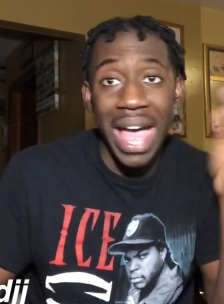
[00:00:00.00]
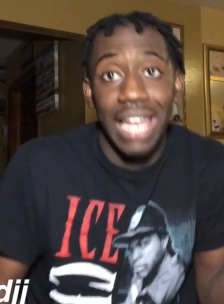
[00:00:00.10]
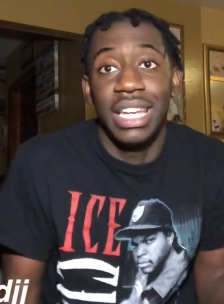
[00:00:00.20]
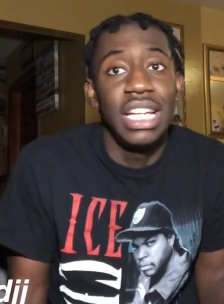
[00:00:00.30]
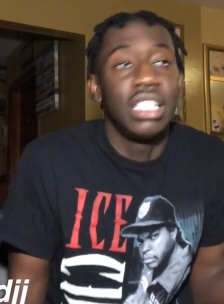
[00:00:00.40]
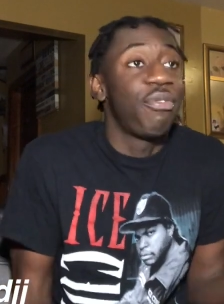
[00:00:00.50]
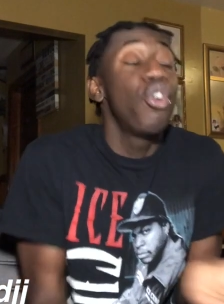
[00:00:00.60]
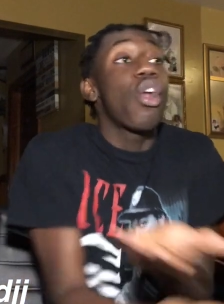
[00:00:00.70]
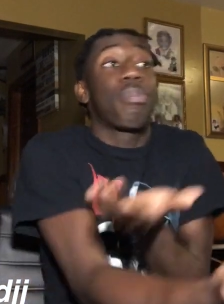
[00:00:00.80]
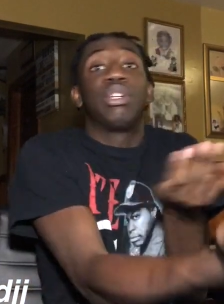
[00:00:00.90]
Speaker 1: At least.
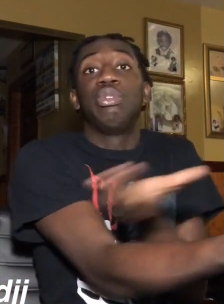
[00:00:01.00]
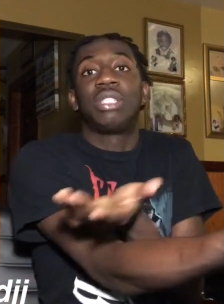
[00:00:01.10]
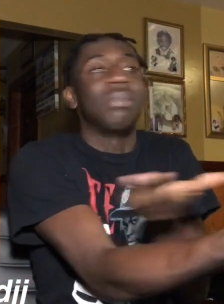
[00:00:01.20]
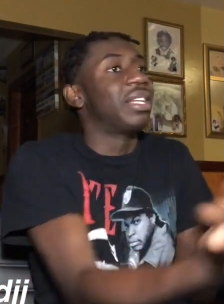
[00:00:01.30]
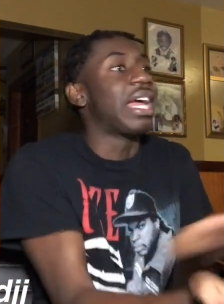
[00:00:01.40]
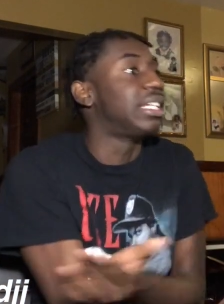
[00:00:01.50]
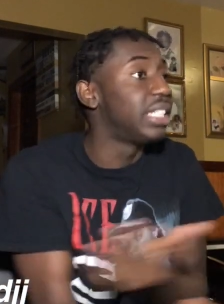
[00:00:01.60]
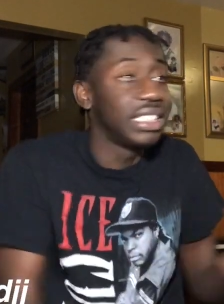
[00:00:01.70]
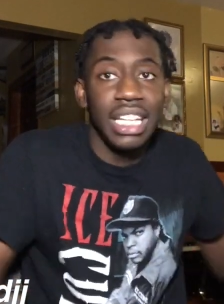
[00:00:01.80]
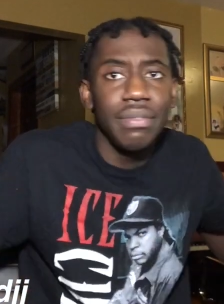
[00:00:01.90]
If you're going to produce something
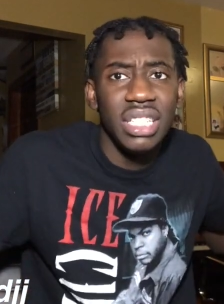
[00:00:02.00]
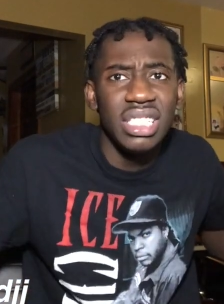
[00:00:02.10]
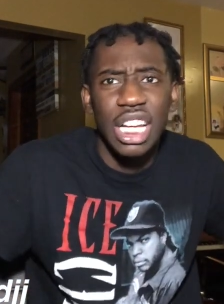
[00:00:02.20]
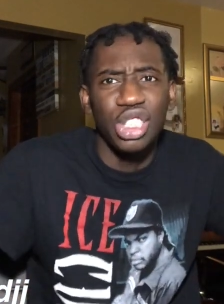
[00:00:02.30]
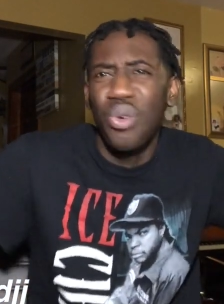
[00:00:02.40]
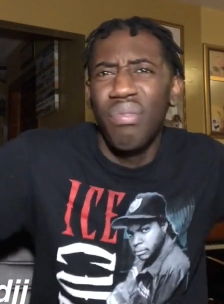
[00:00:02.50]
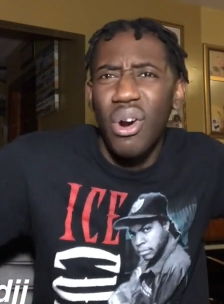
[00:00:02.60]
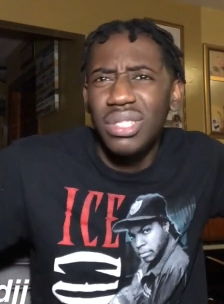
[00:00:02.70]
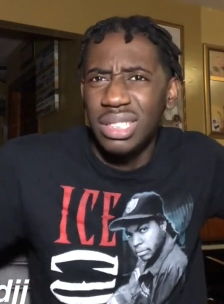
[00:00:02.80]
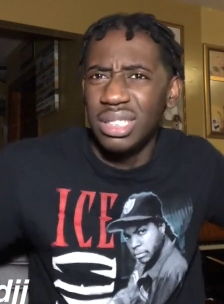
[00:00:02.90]
like this, give Tjay two
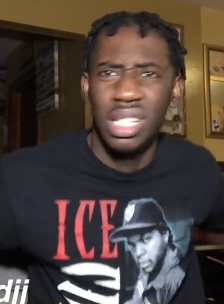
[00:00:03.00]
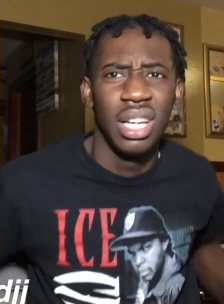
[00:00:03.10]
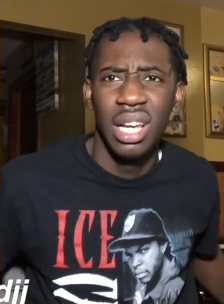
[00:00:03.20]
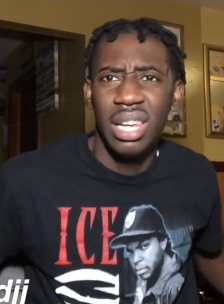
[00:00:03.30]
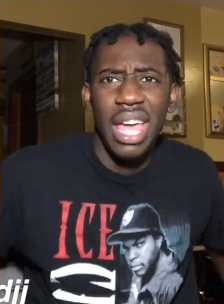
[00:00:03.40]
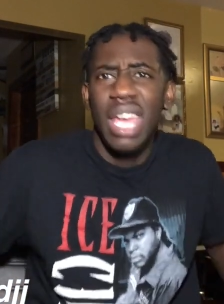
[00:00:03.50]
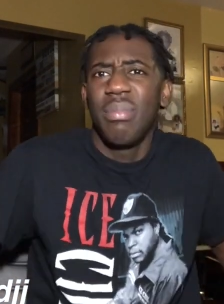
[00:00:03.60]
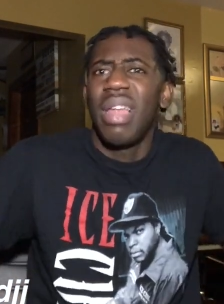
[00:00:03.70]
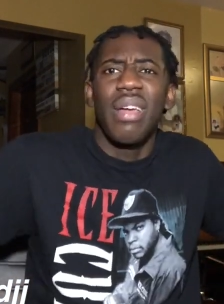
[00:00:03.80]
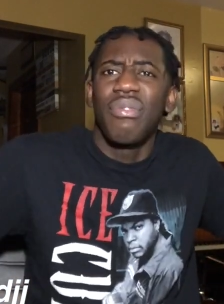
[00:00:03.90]
verses. Let
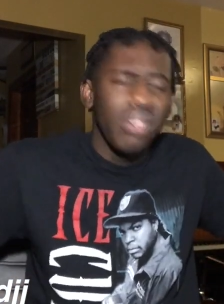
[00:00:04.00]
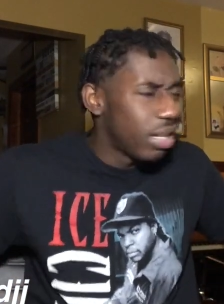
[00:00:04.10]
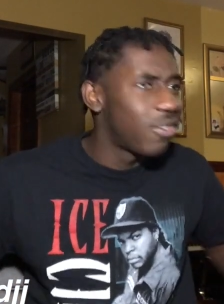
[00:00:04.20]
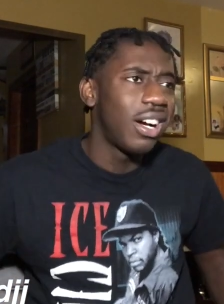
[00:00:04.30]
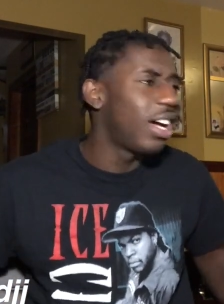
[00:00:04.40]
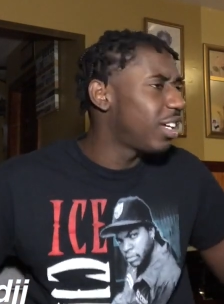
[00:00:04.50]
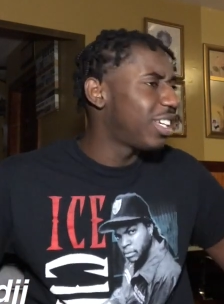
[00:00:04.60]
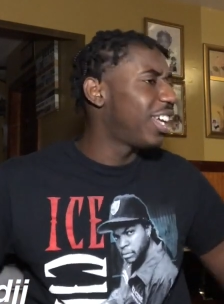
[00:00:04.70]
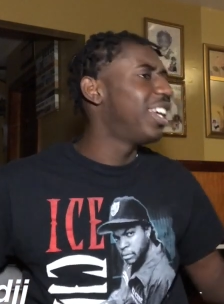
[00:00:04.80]
him, like, uh,